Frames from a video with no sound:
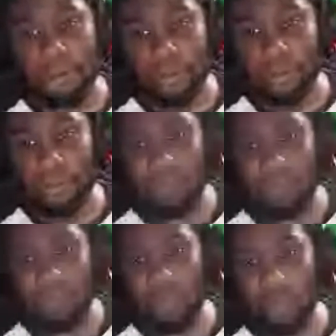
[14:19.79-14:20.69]
Neither.
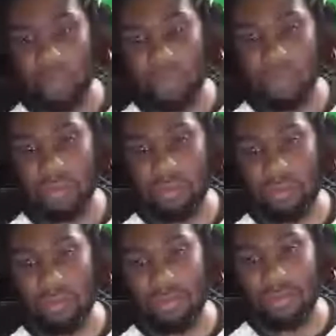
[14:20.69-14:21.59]
I'll go for a draw.